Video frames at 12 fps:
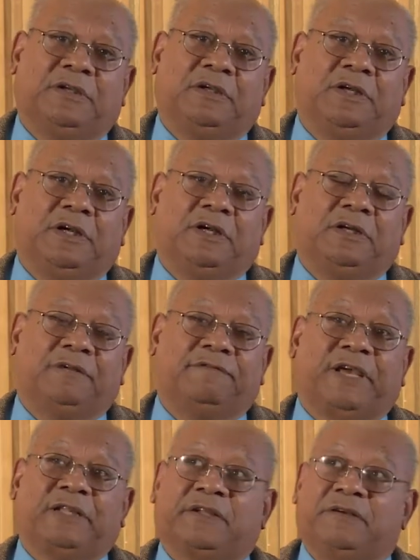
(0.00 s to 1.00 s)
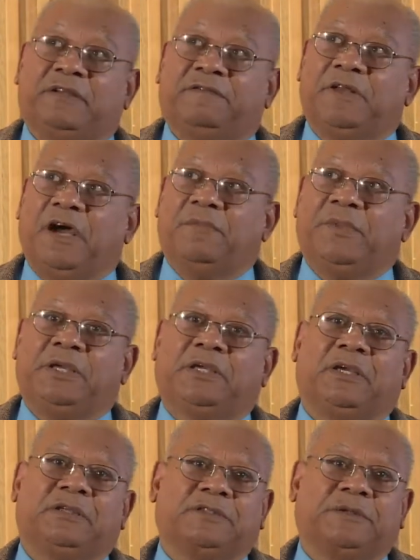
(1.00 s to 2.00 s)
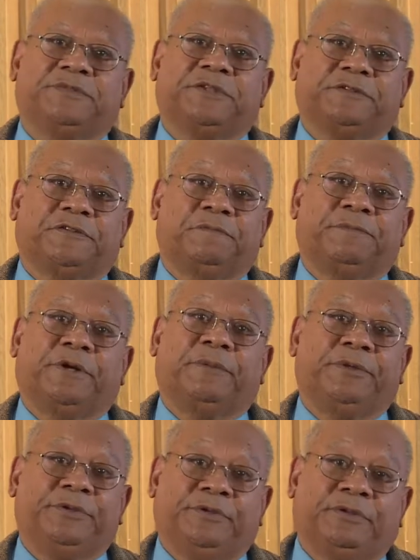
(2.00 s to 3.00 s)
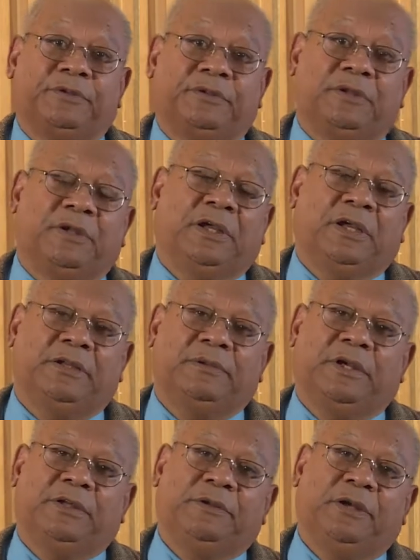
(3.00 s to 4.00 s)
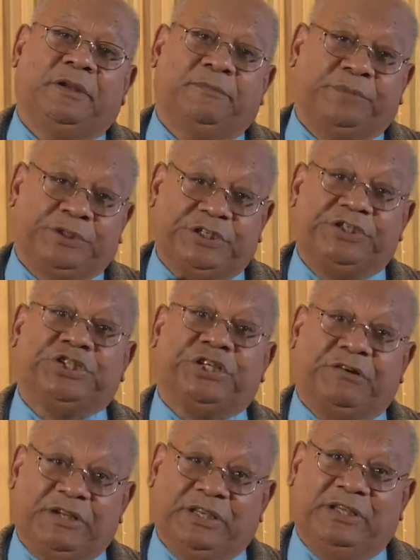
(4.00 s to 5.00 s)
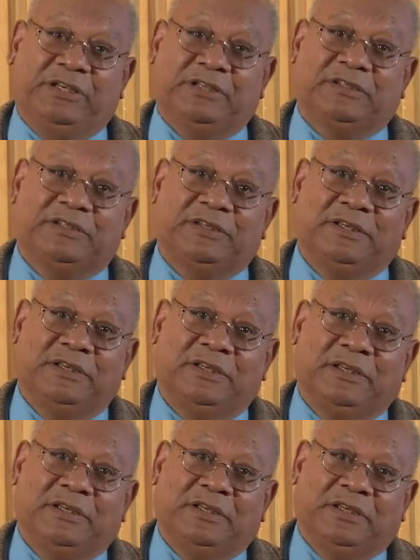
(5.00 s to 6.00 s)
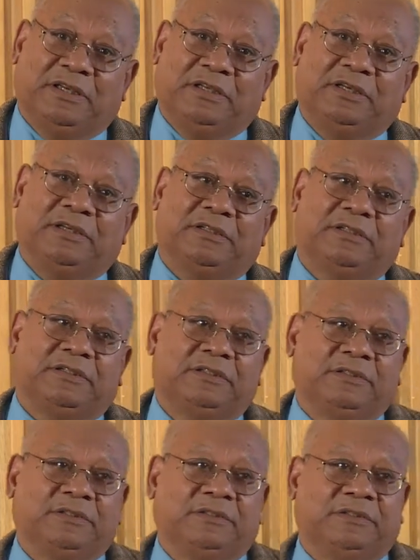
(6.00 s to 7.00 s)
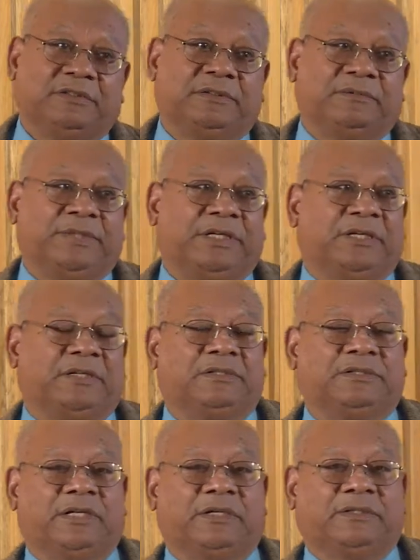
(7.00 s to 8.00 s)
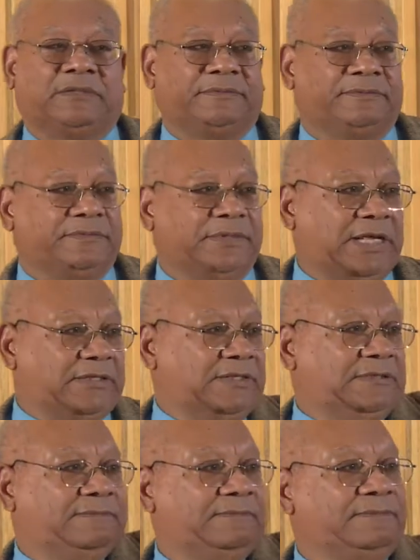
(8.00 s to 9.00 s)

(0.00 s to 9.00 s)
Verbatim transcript: Uh, in fact, they're even now making some sort of bourbon and, and, and putting sherry in it uh, to make it gentle. Yes?